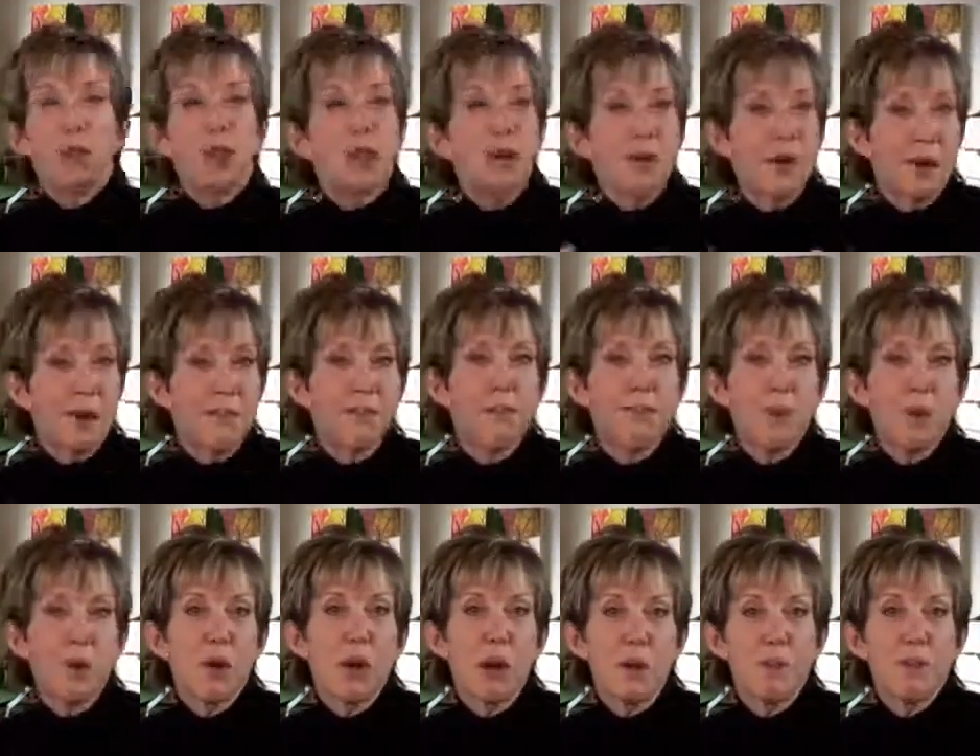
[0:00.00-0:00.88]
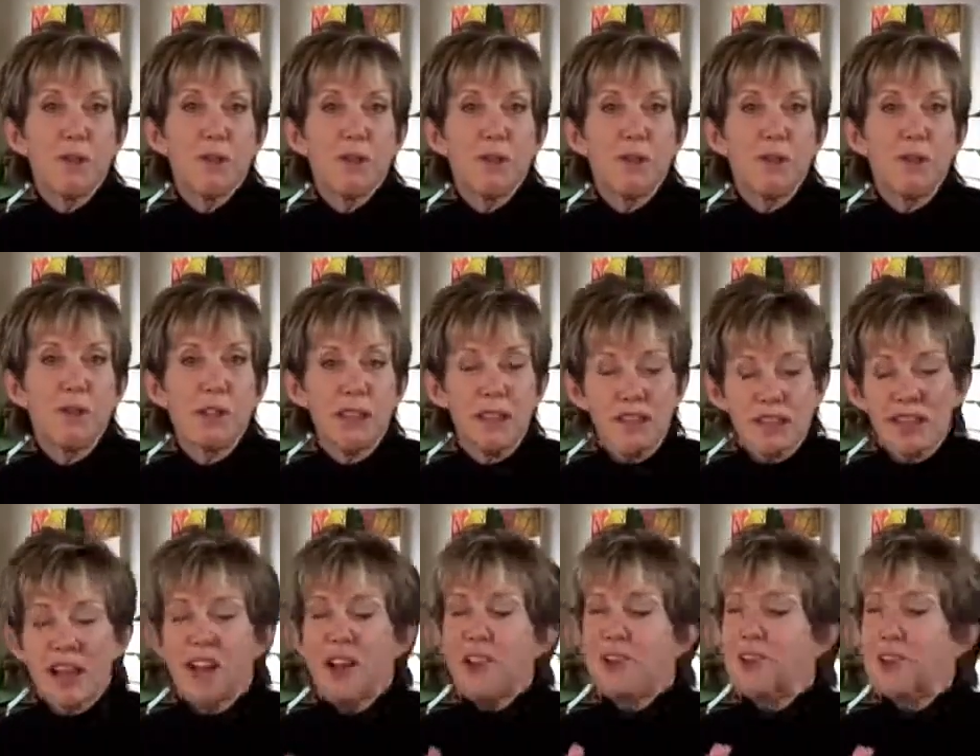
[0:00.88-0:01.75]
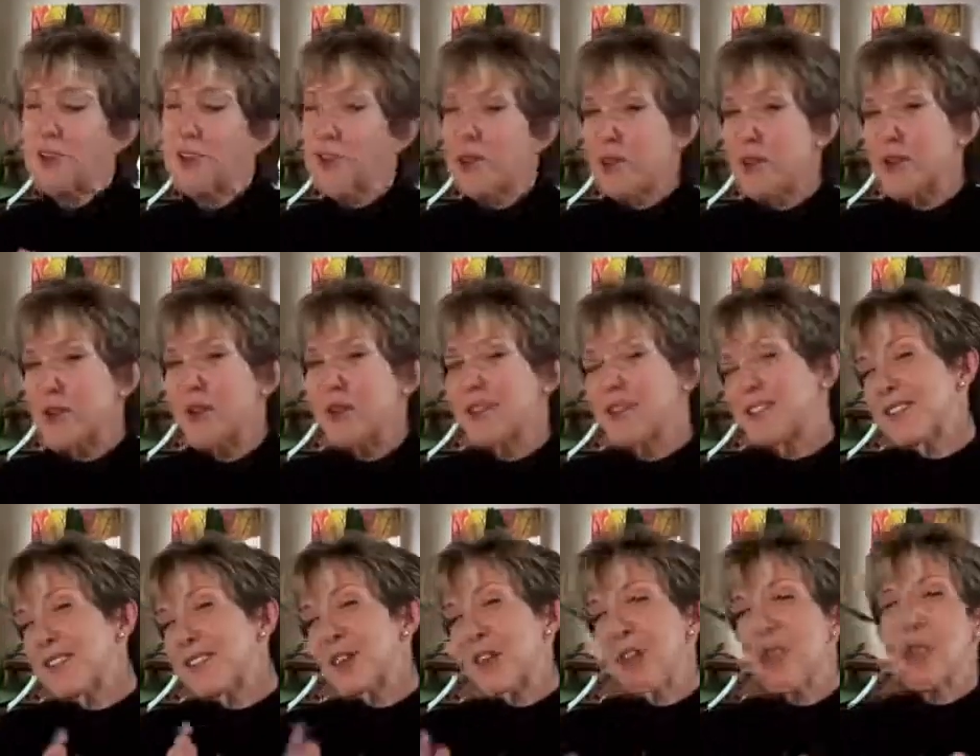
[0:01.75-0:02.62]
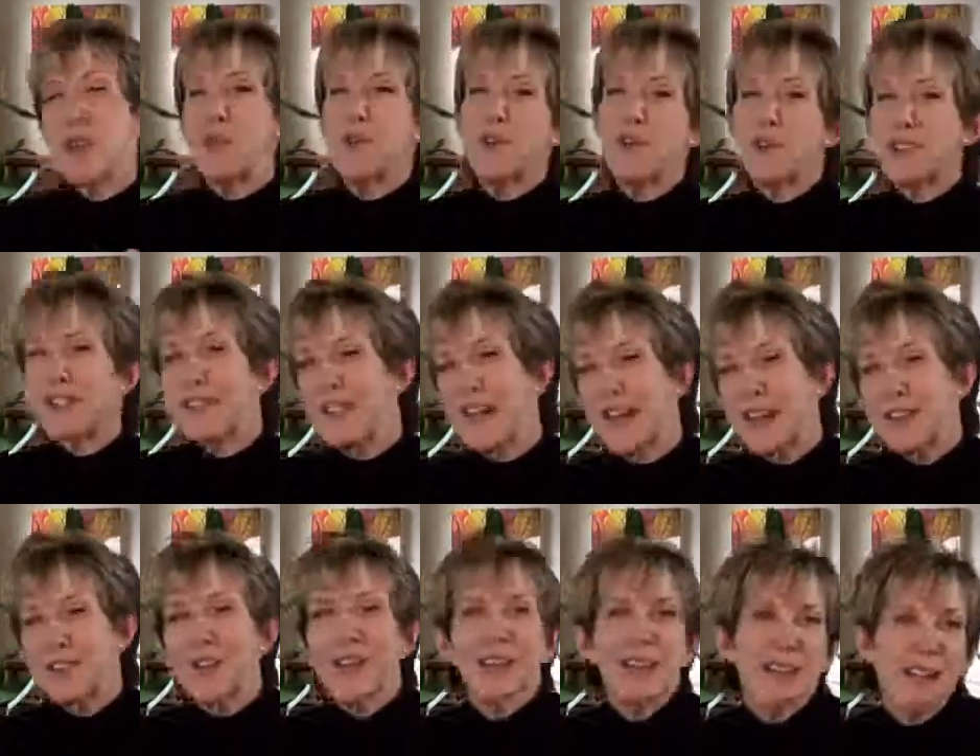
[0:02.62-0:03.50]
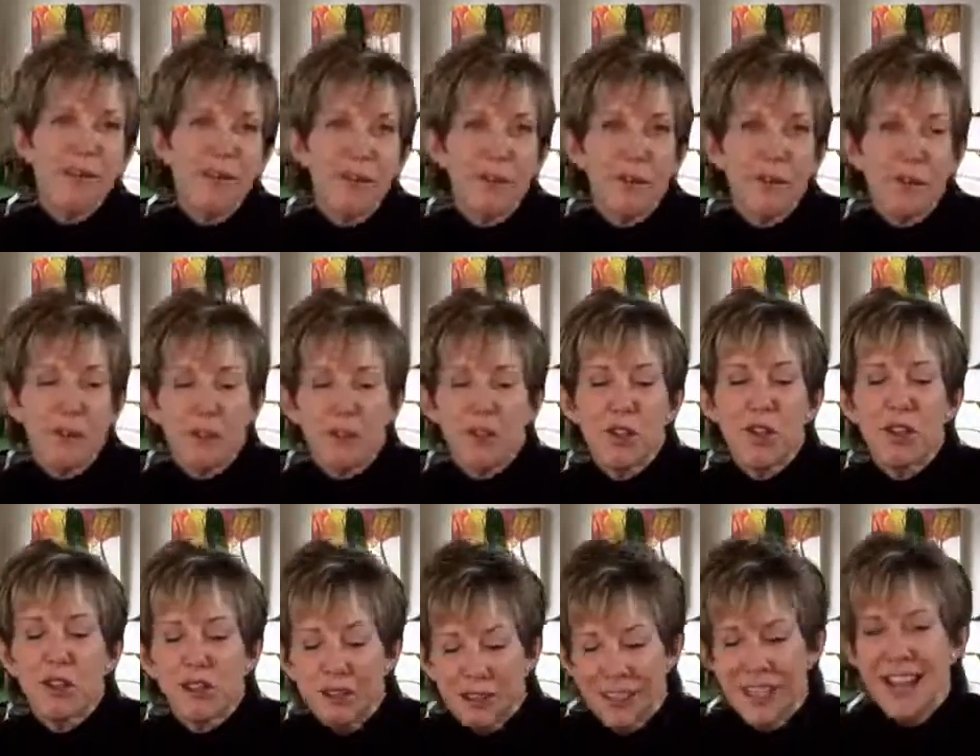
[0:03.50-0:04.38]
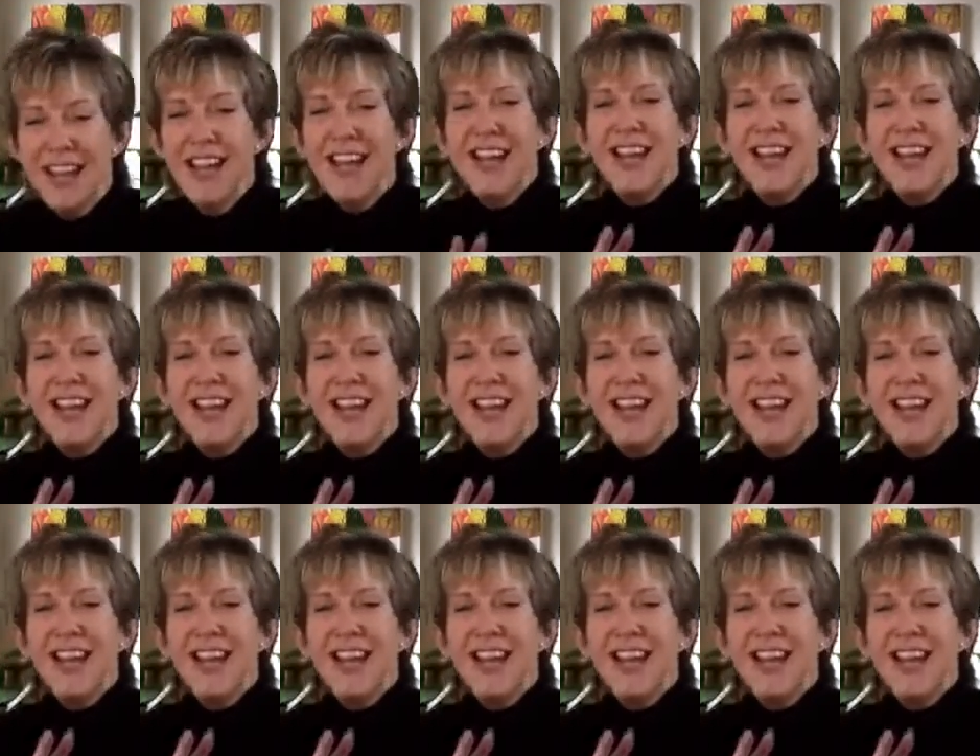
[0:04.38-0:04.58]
You have more opportunities. So 30, it's like a 30-day, it's like an infomercial.